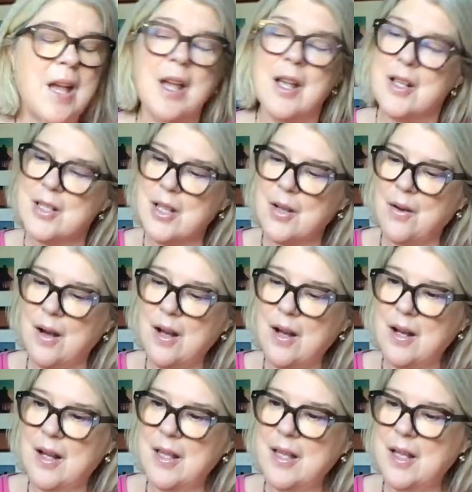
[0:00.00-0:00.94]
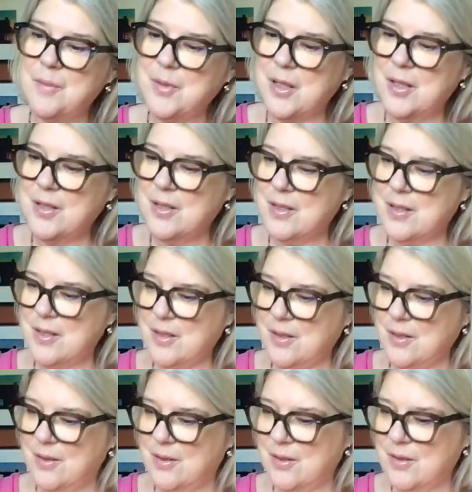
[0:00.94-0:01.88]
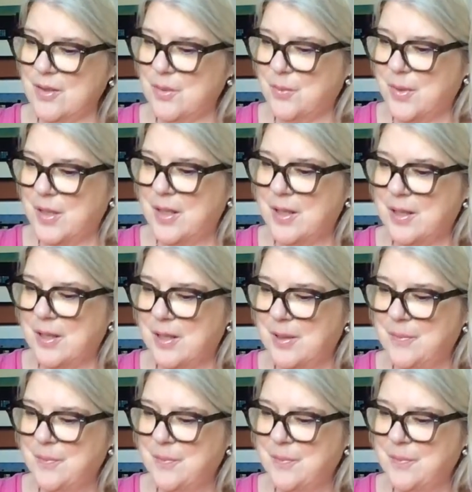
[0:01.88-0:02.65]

So I am going to start with